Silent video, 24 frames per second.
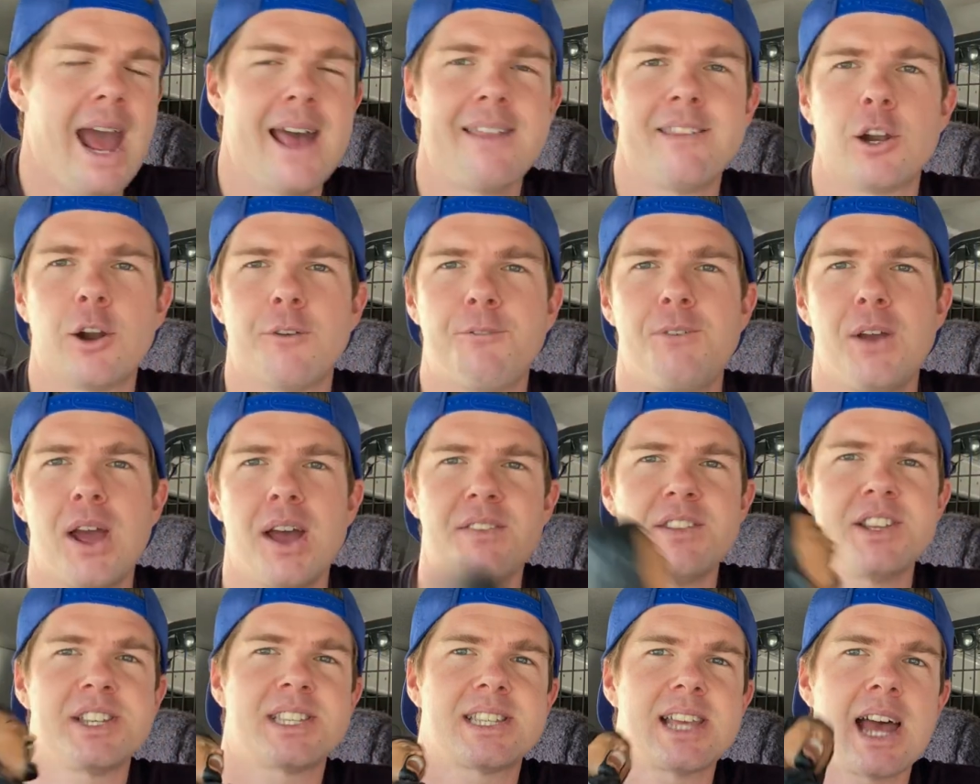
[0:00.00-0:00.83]
And then I
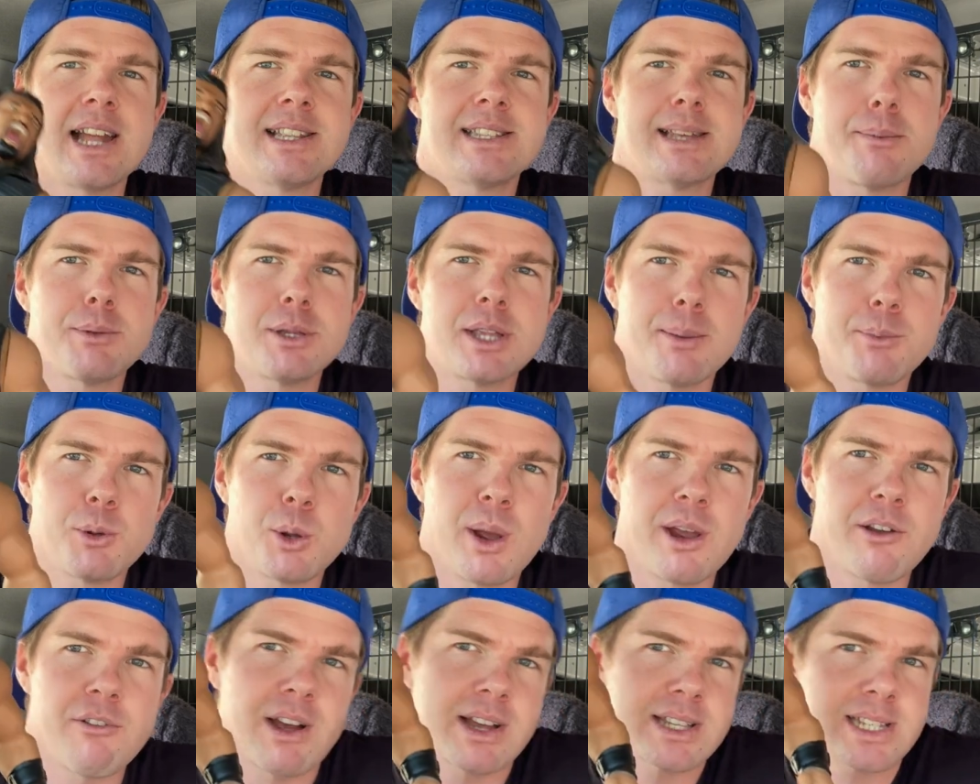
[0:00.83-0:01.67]
found this uh,
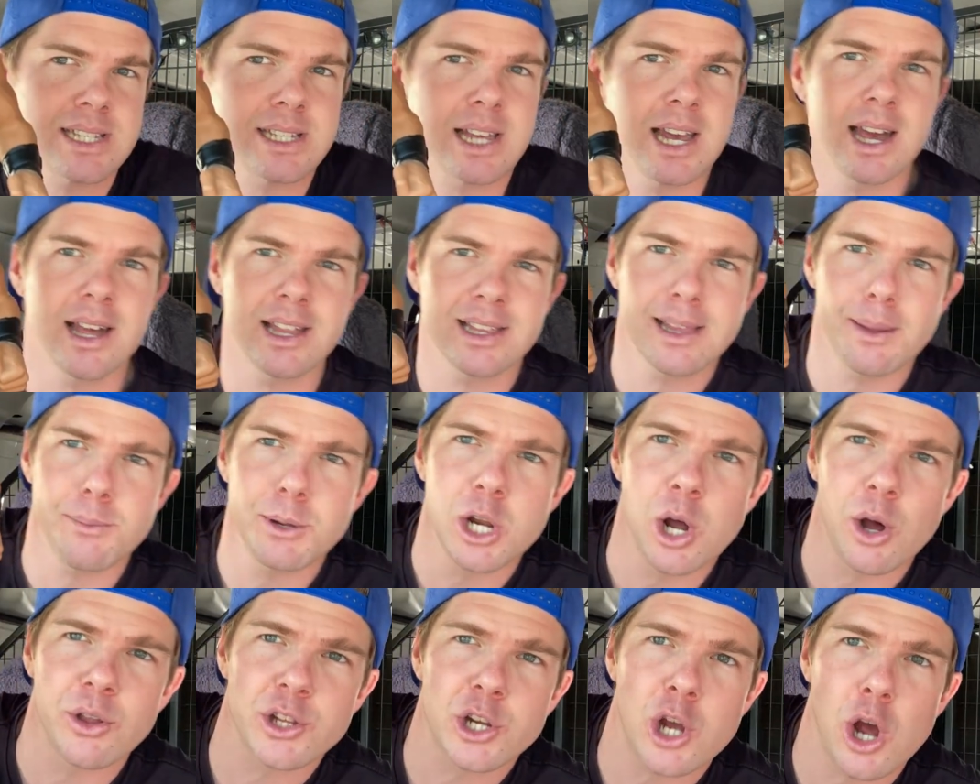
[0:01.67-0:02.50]
WWE wrestler. Let
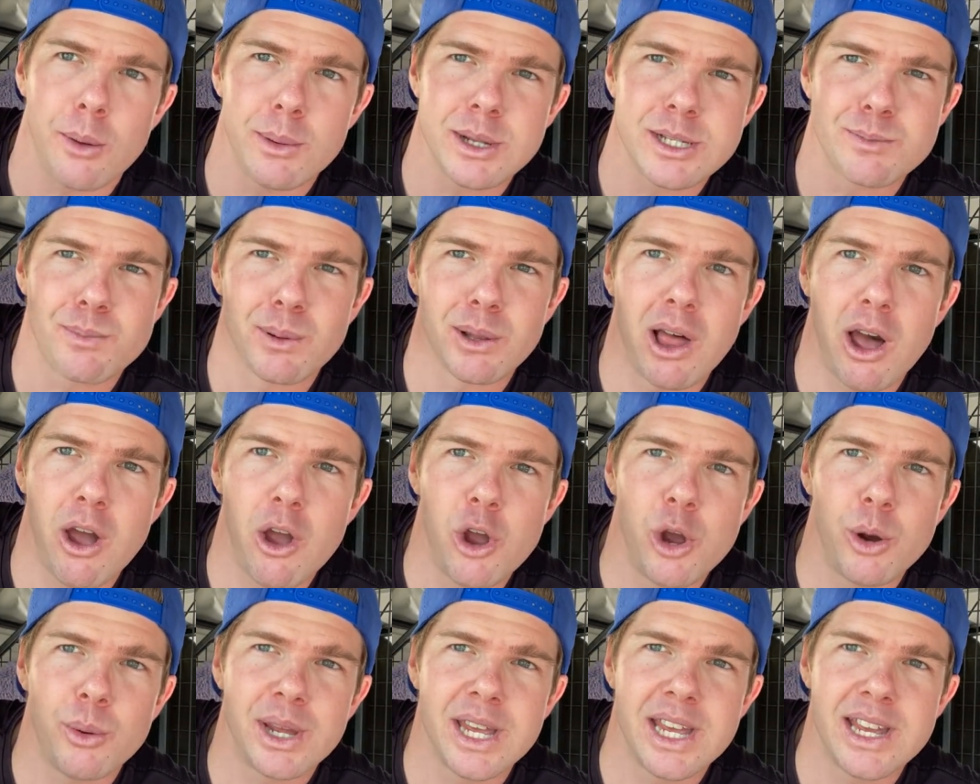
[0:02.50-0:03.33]
me know in the comments
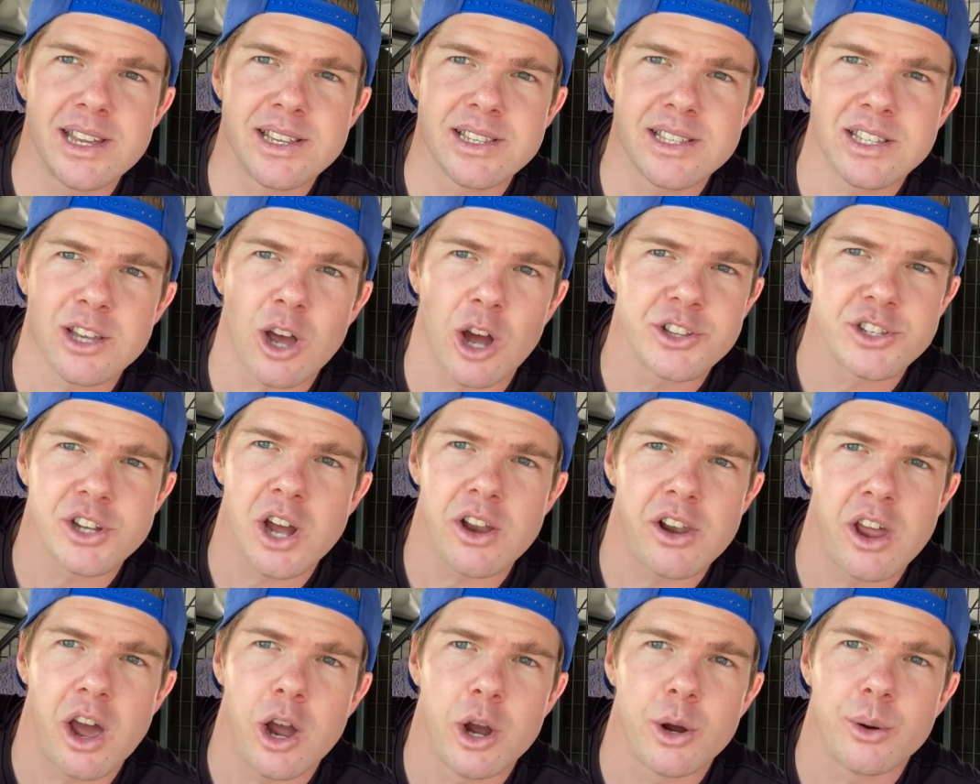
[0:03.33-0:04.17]
below who he is. I
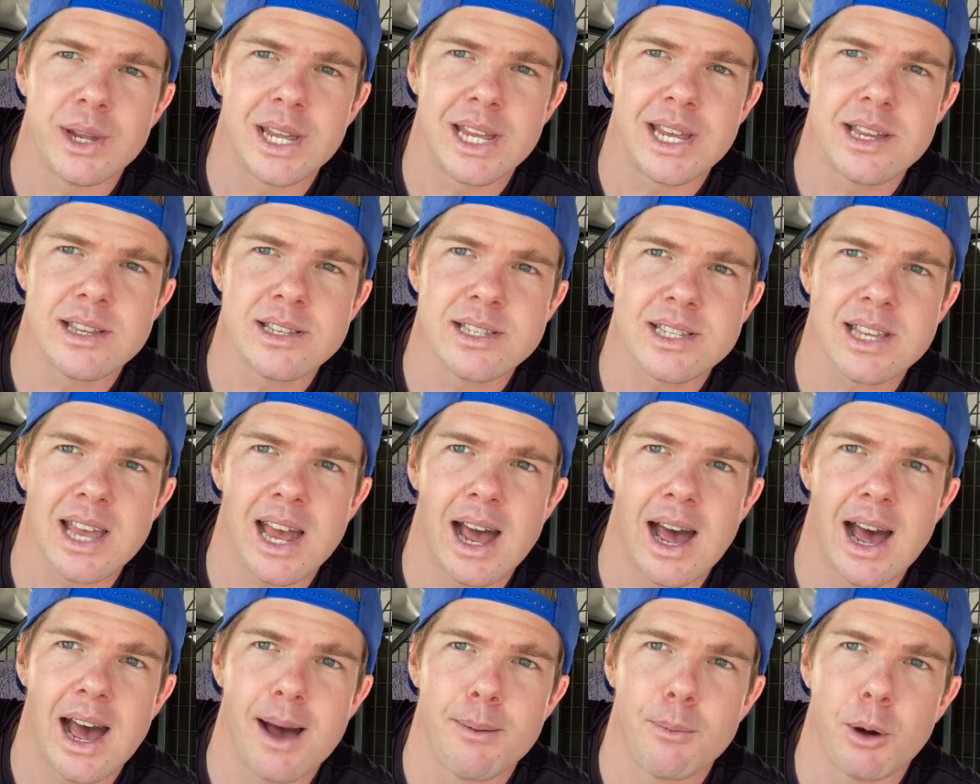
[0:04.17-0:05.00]
don't know who he is.
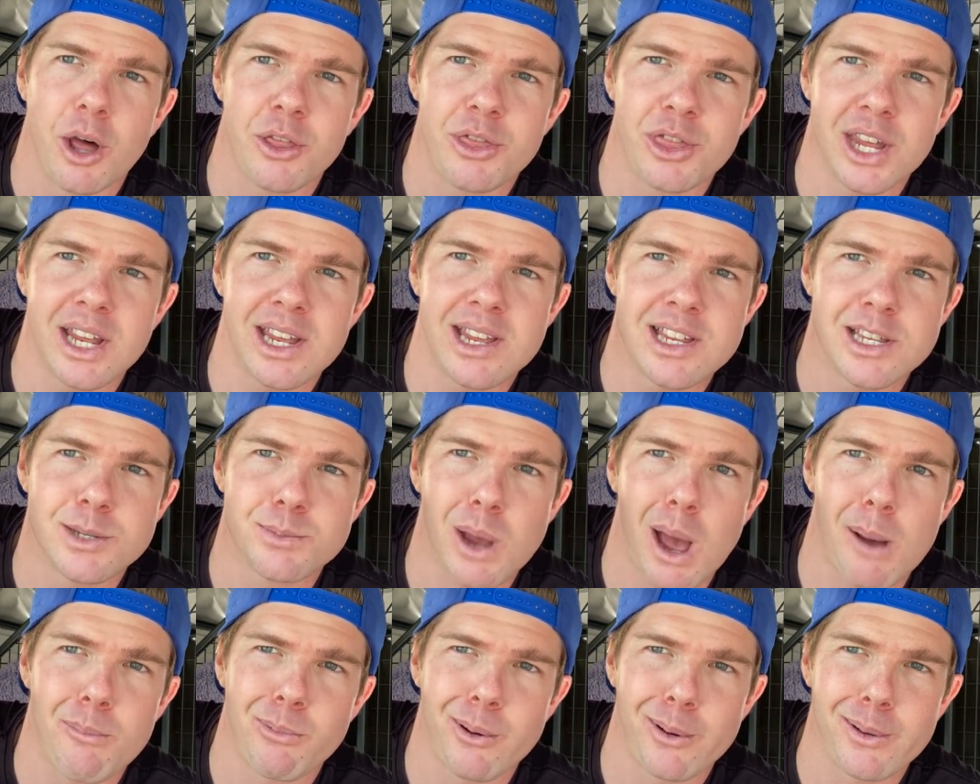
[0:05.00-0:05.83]
Um, I think
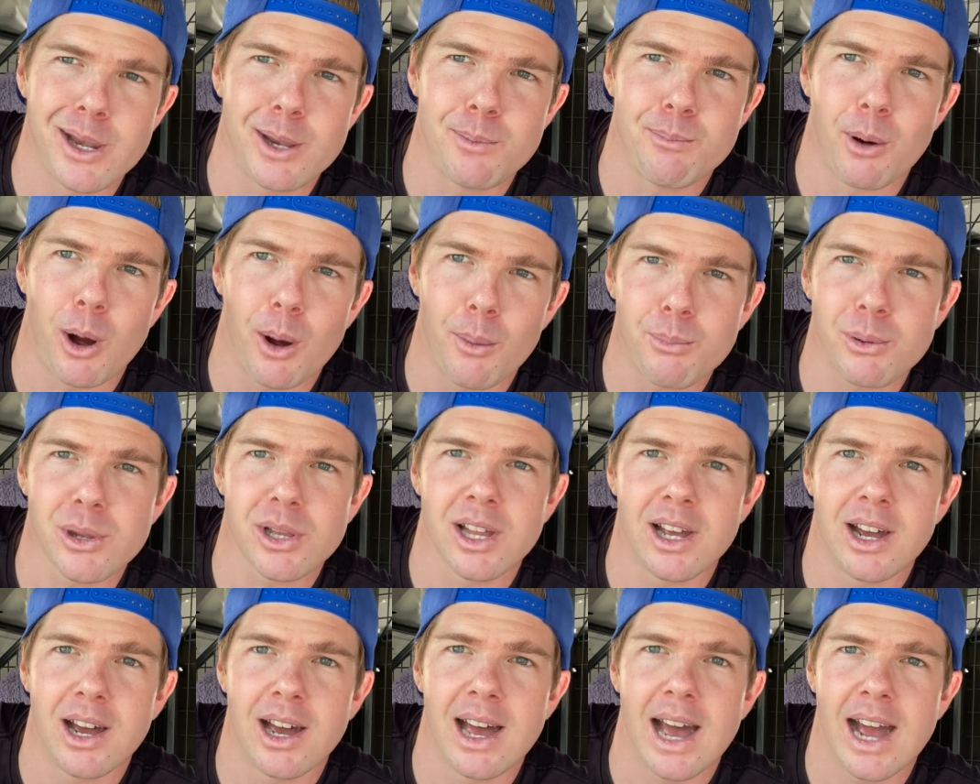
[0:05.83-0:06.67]
he's a pretty
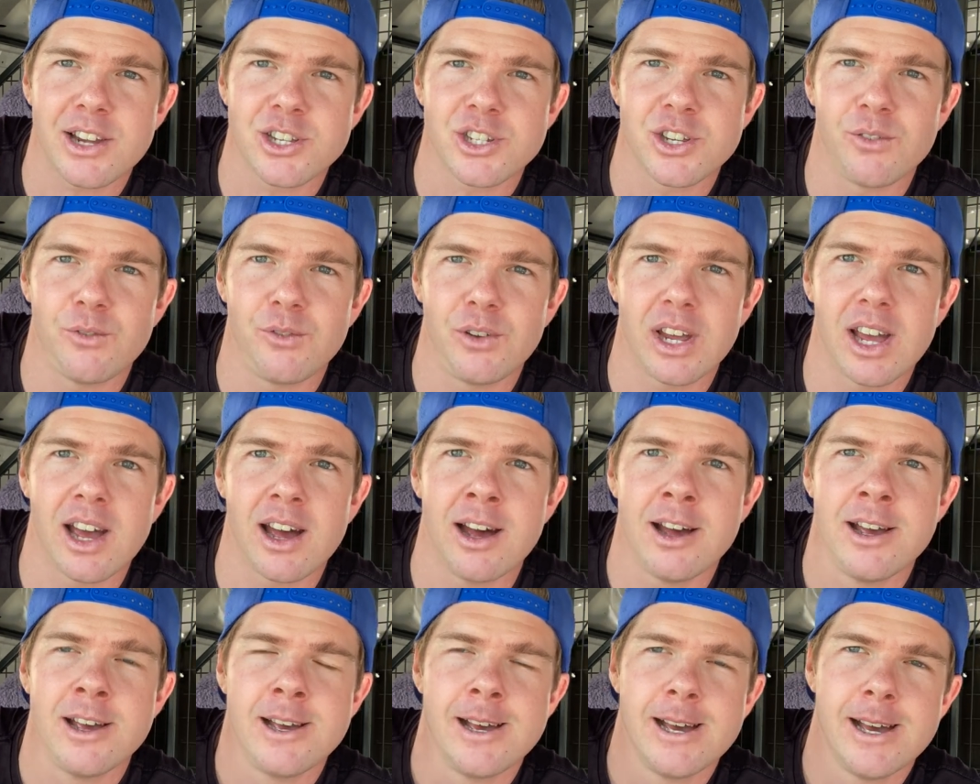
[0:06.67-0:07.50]
popular action
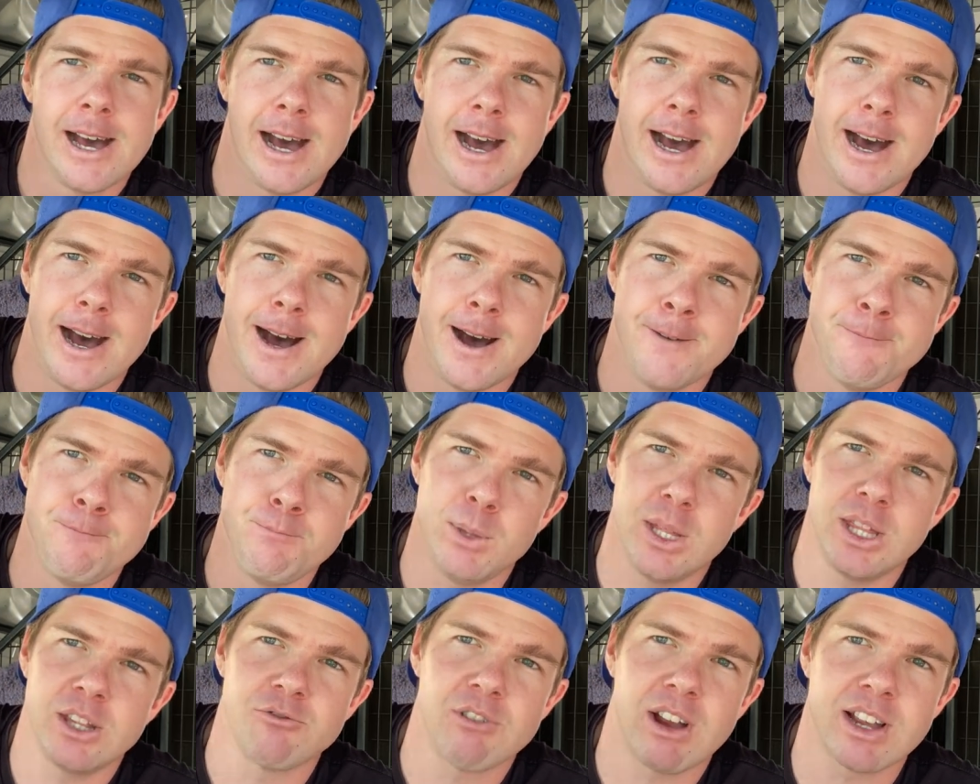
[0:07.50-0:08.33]
figure um,
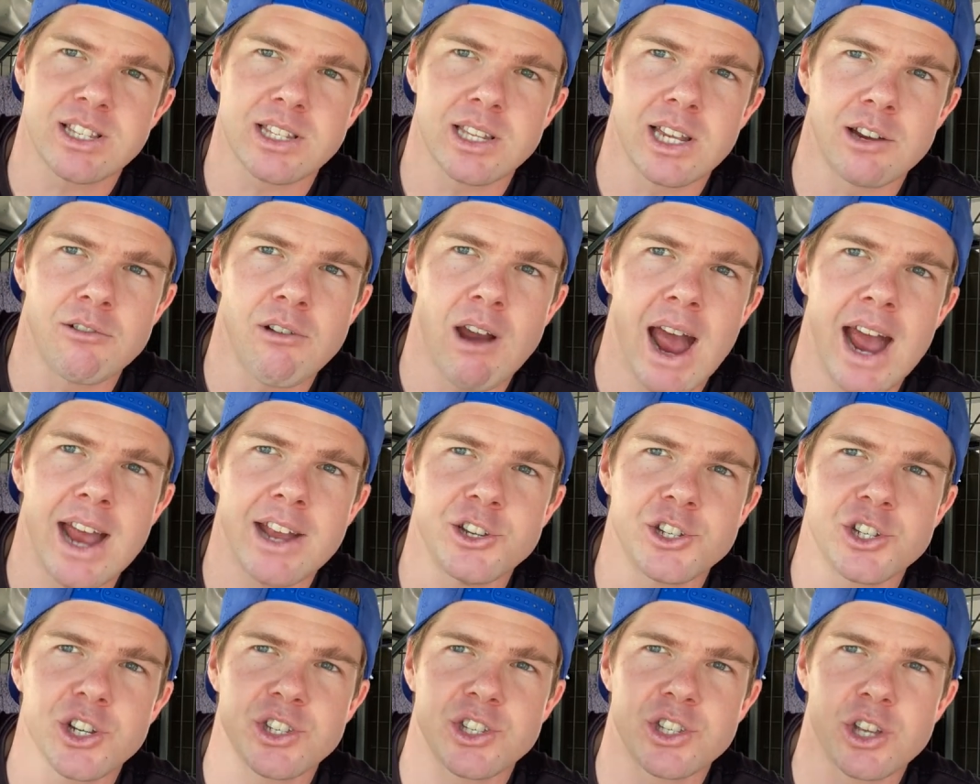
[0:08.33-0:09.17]
in the wrestling
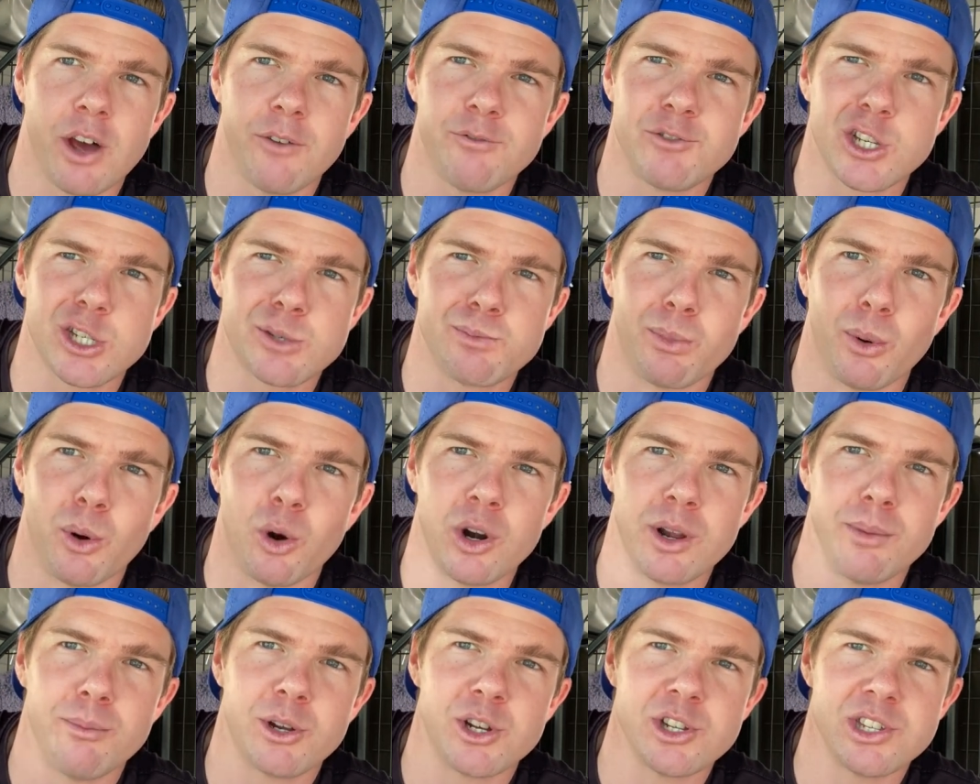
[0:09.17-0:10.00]
range. So I've just
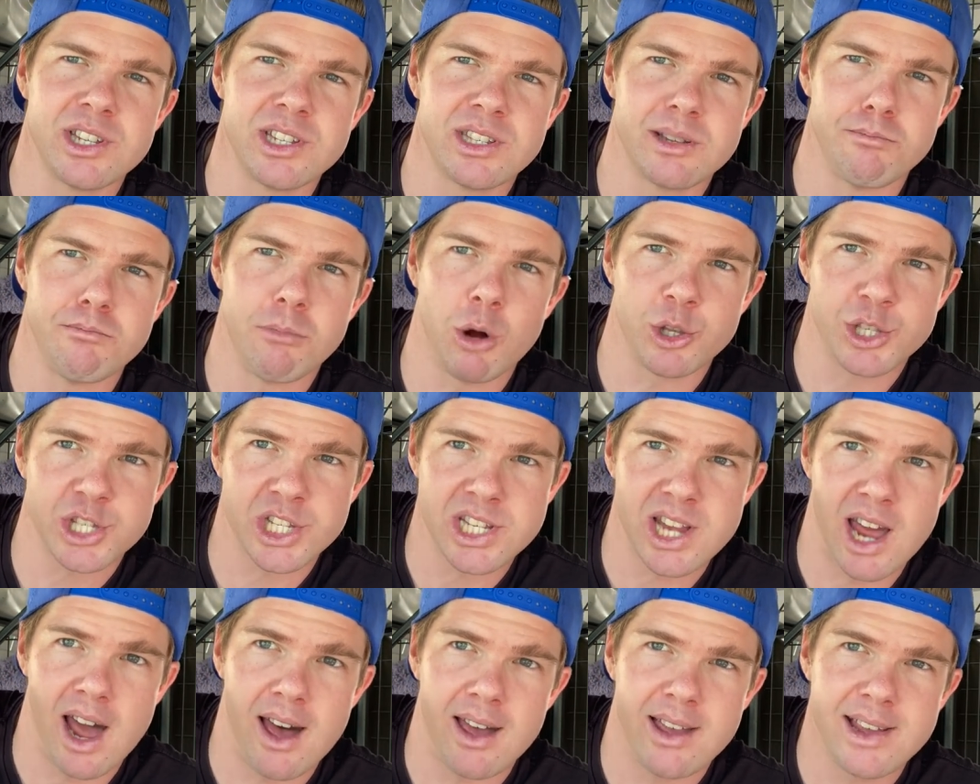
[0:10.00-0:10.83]
bought him because he's a
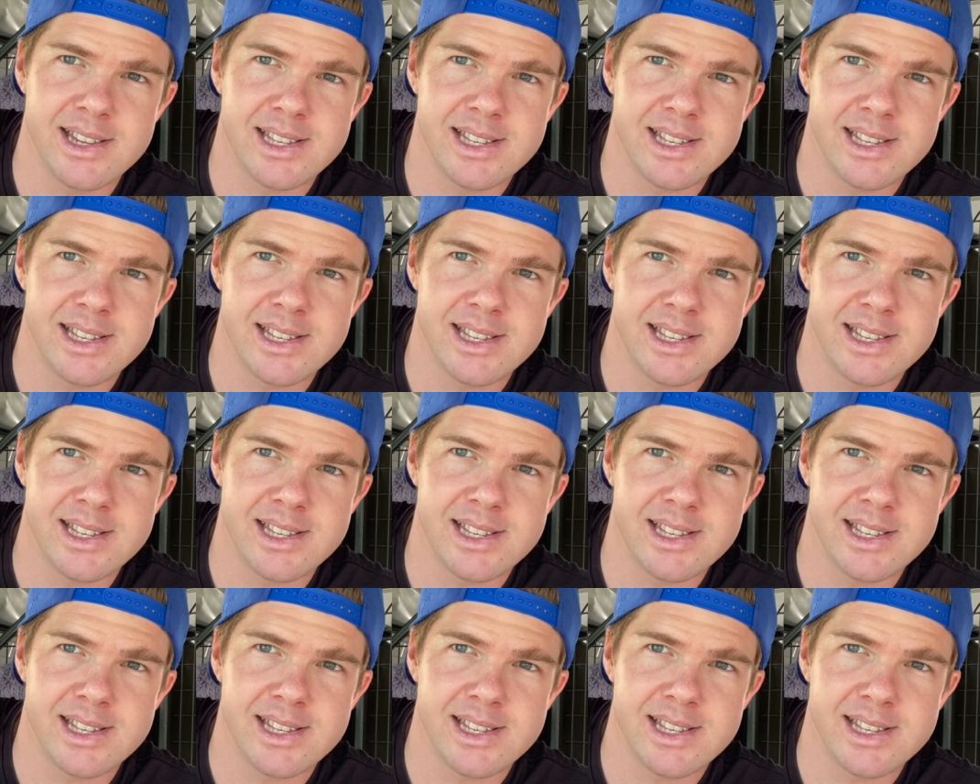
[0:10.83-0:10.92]
monster.